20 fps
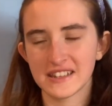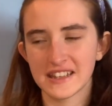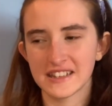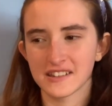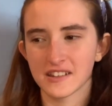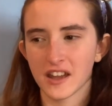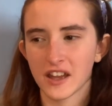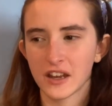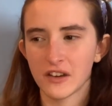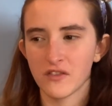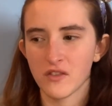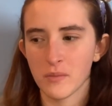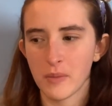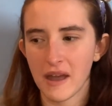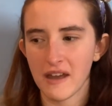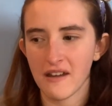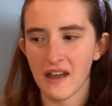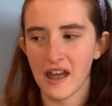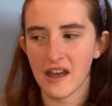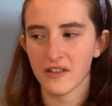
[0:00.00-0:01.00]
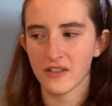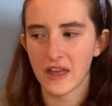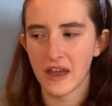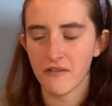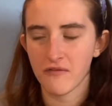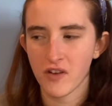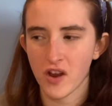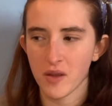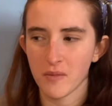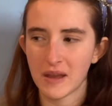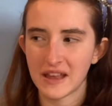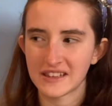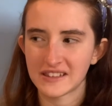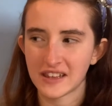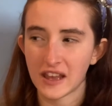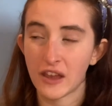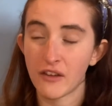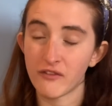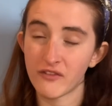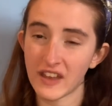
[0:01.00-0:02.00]
It's kind of about how that romance
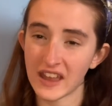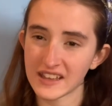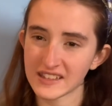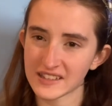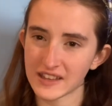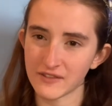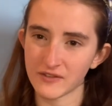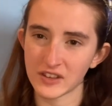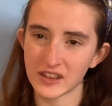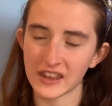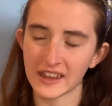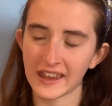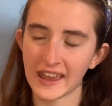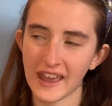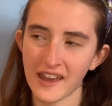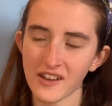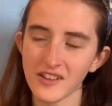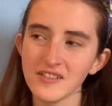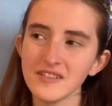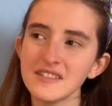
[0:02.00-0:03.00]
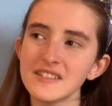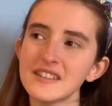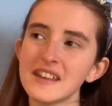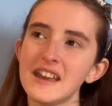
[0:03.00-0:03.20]
affects everything else.